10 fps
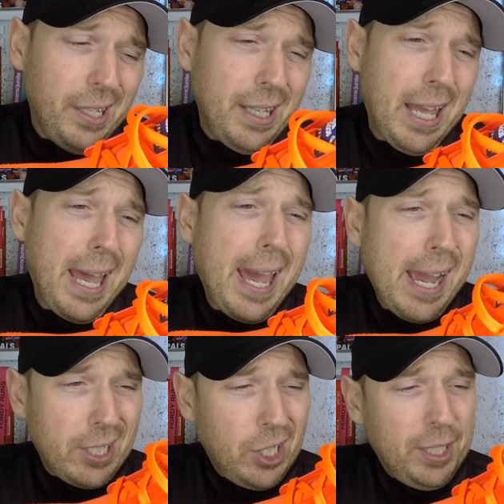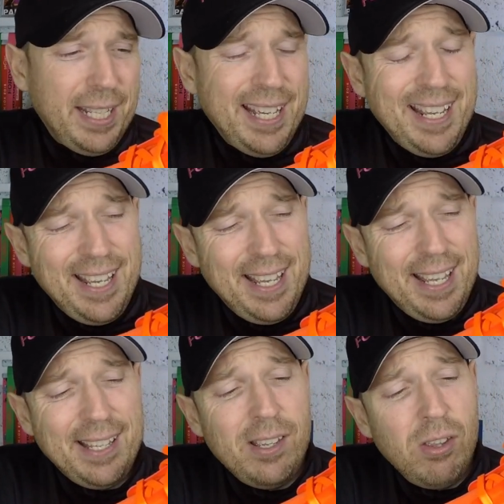that actually
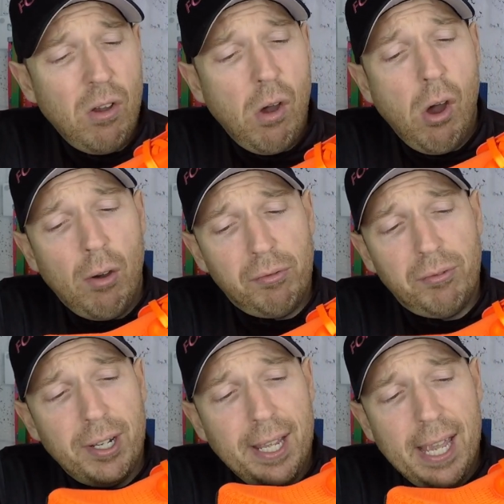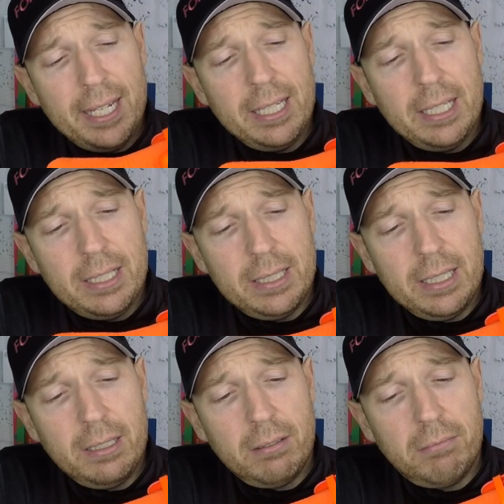is not offering
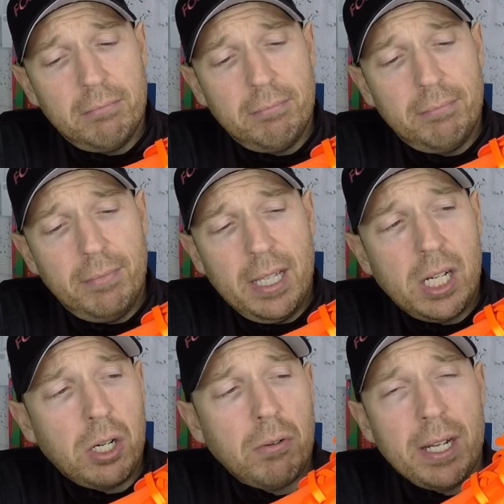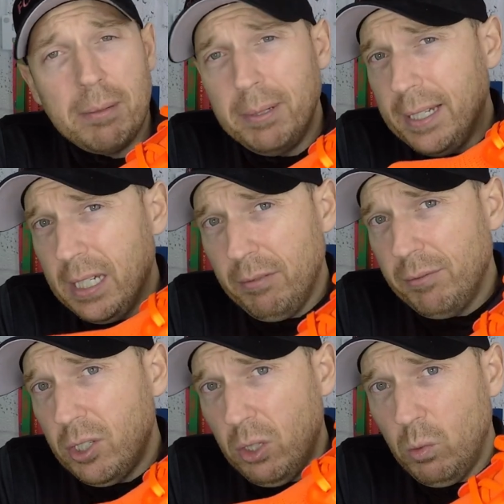anything incredibly
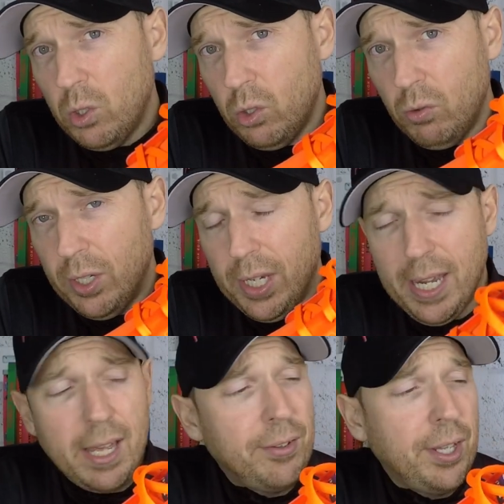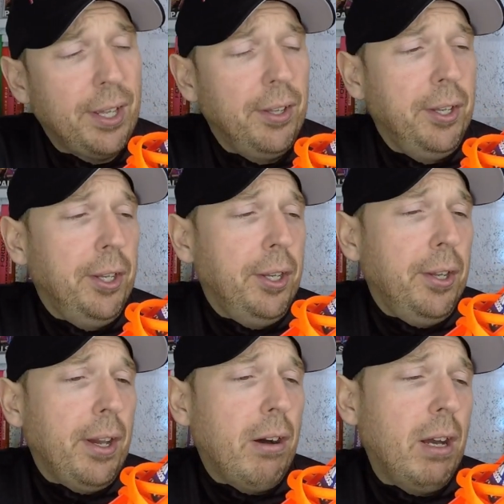different to what's already out there.
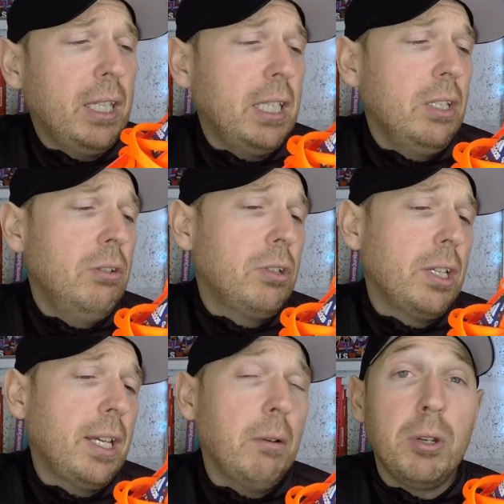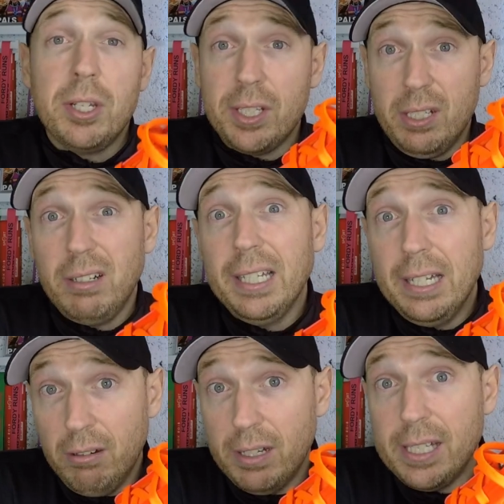I think you can get, well, you can still get the
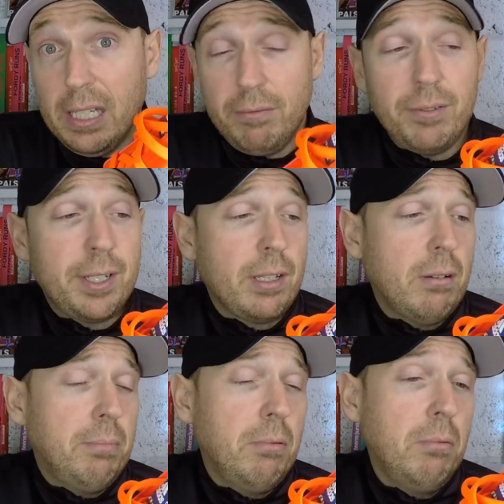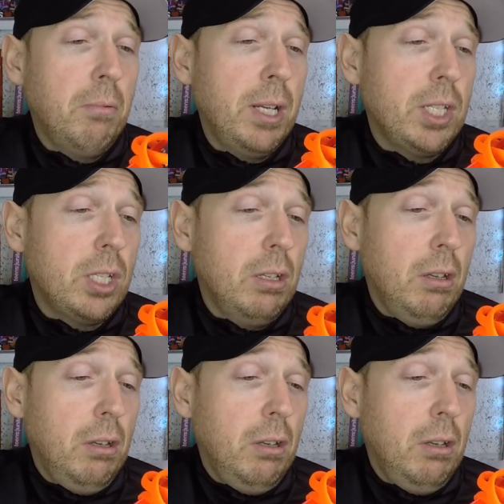19 for example, which